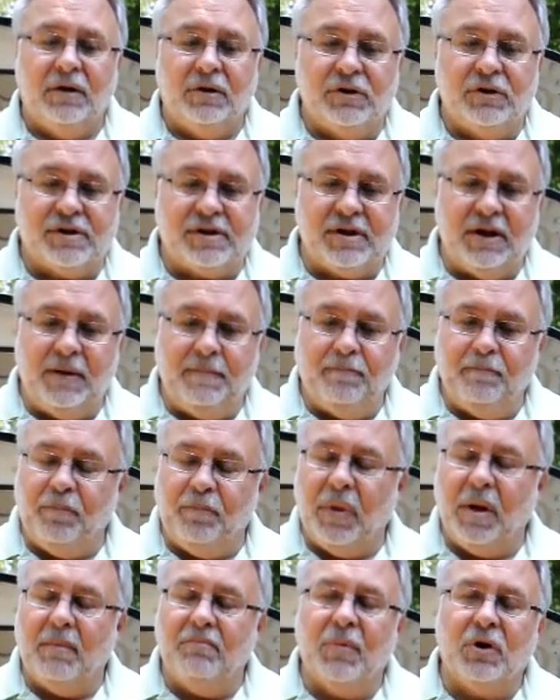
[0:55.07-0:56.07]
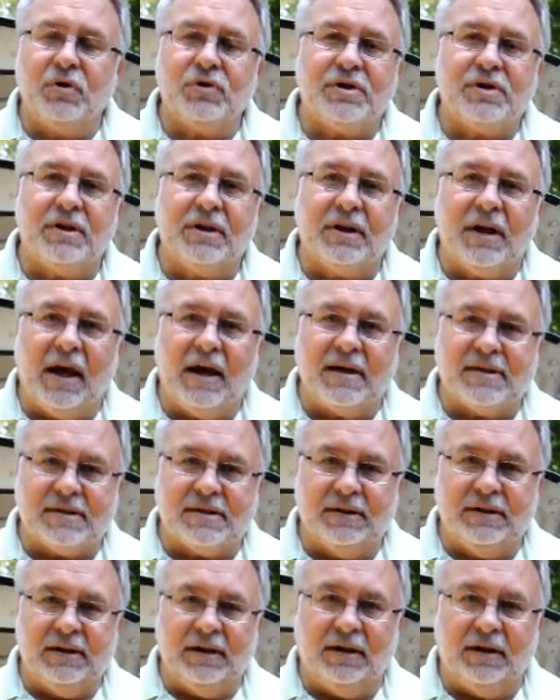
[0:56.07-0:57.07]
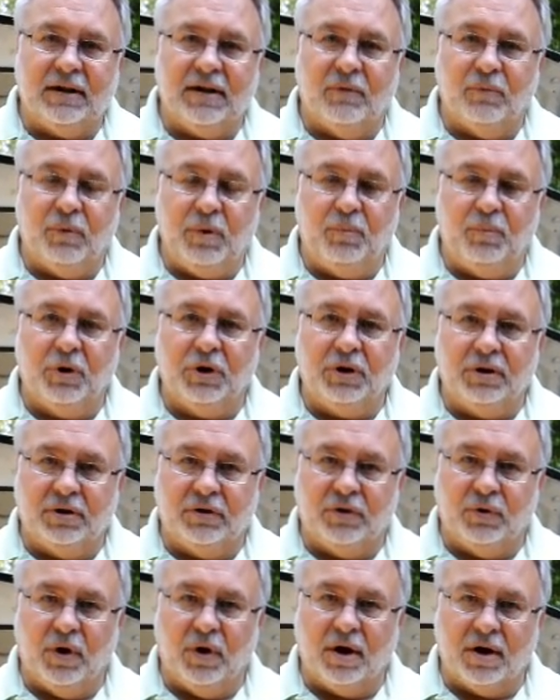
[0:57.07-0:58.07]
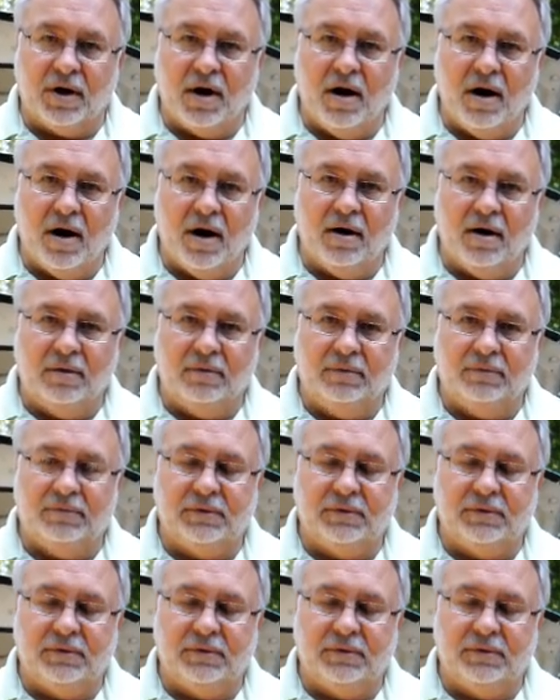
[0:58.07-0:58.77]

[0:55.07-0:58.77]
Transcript: You see, most of the gasoline that we put into our car,